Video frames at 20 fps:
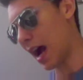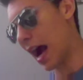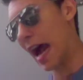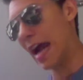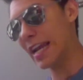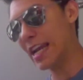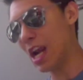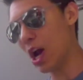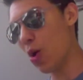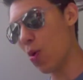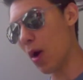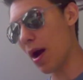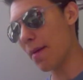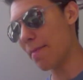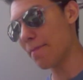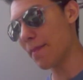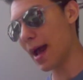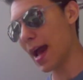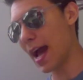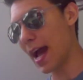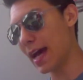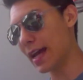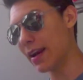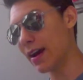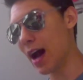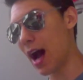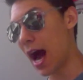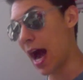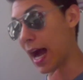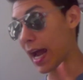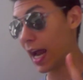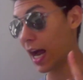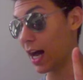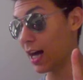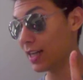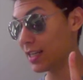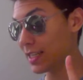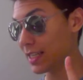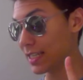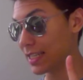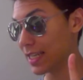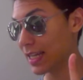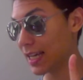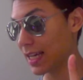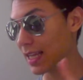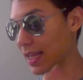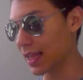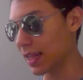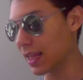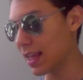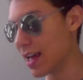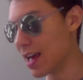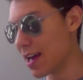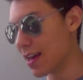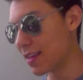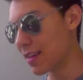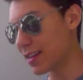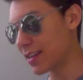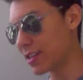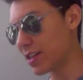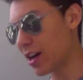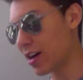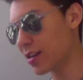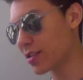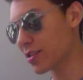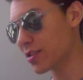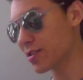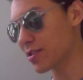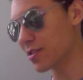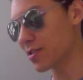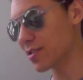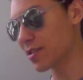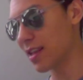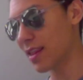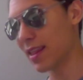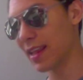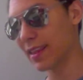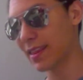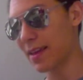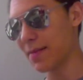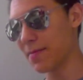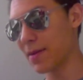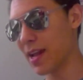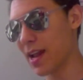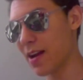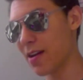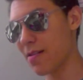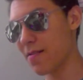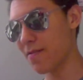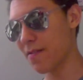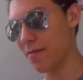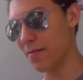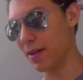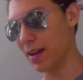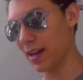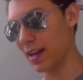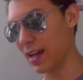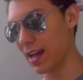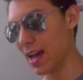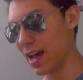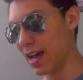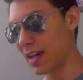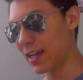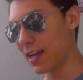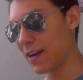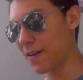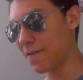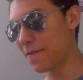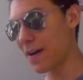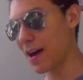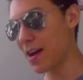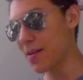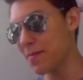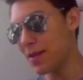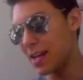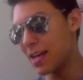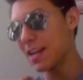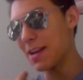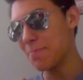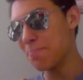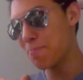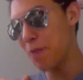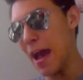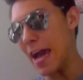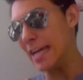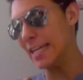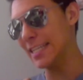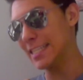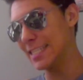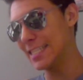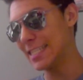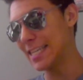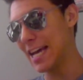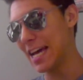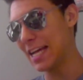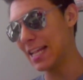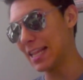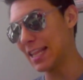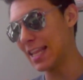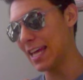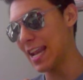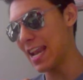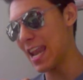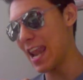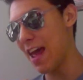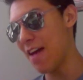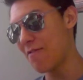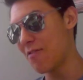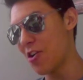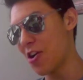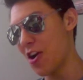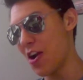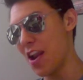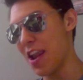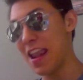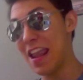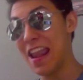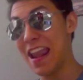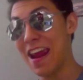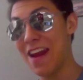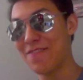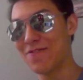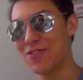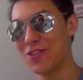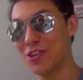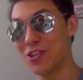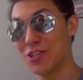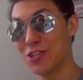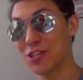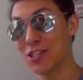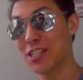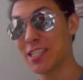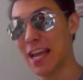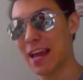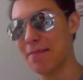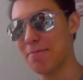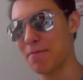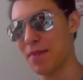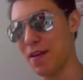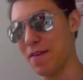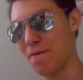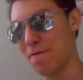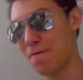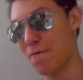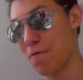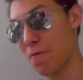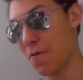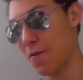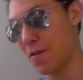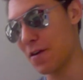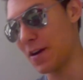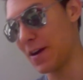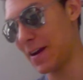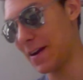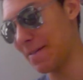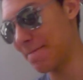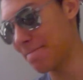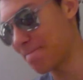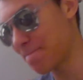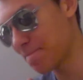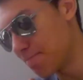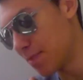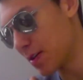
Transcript: I know I'm mad, I ought to tell. The doctors, let them care for me, confine me to padded cell, and never, never set me free.